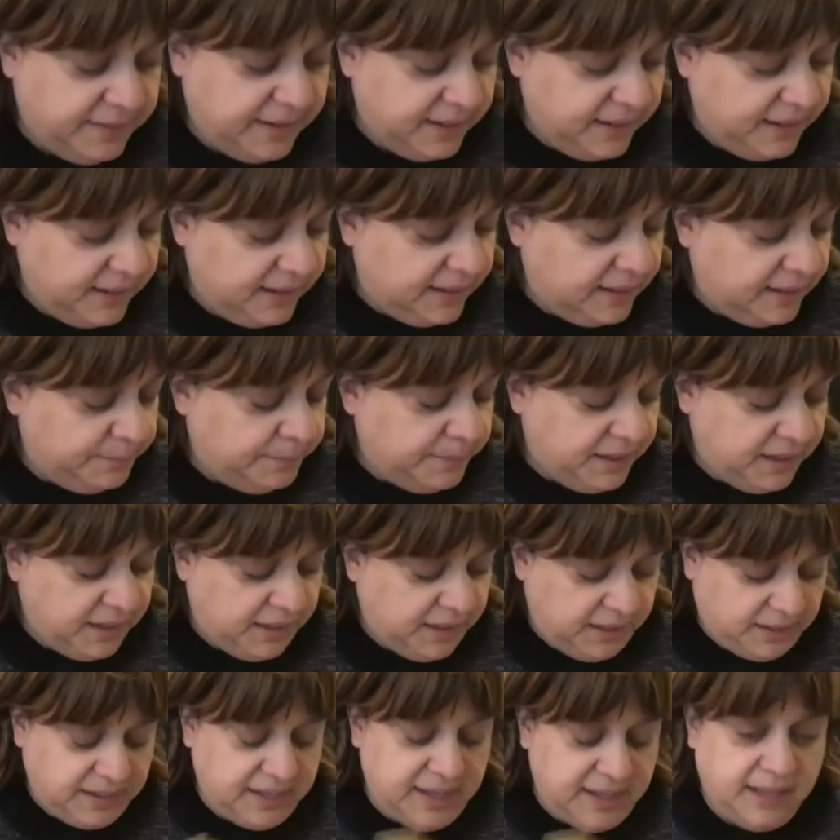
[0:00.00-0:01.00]
then I
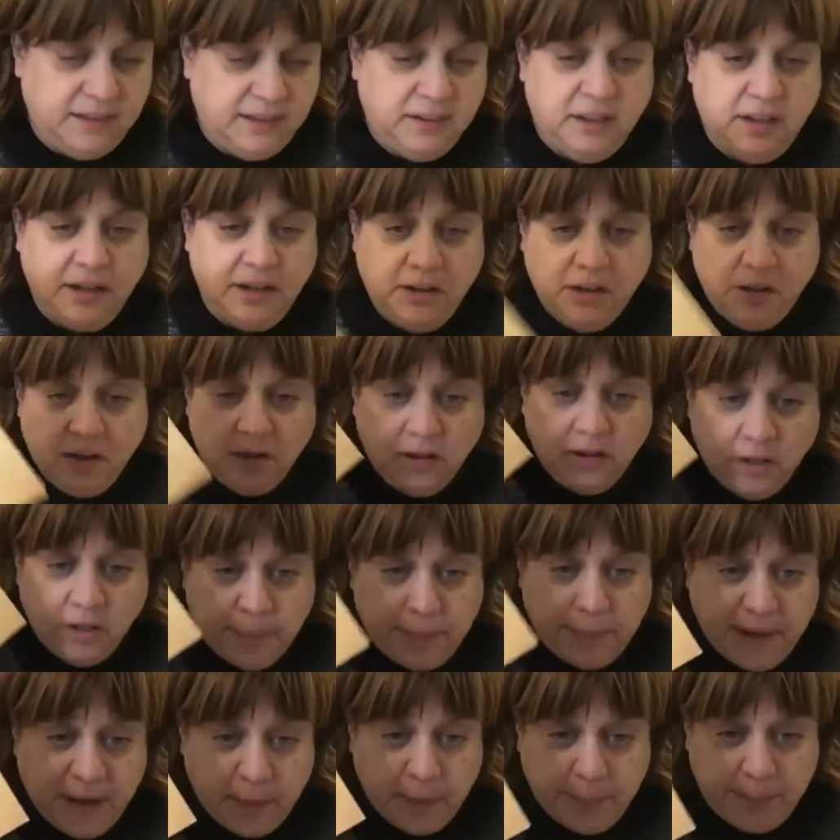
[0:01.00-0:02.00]
made Kayla and Kugel
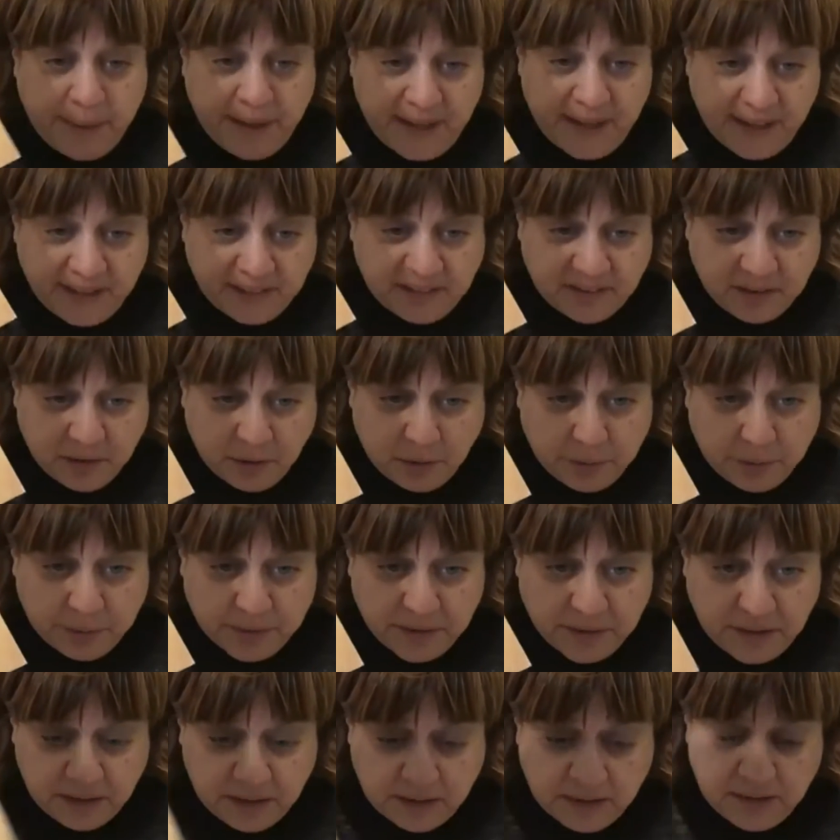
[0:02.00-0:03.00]
about
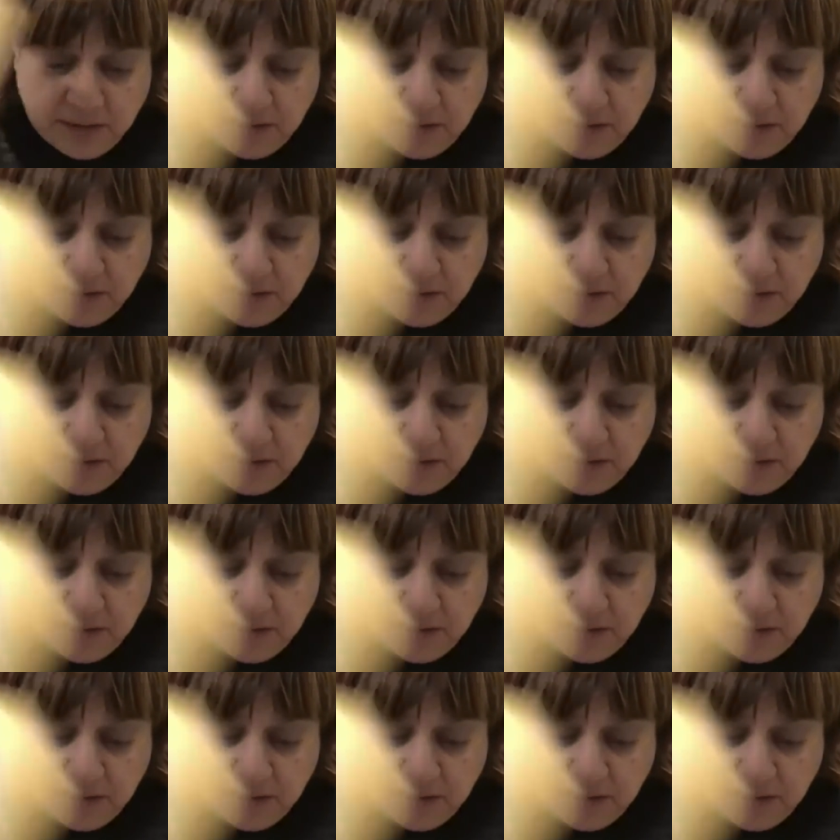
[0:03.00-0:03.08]
Passover.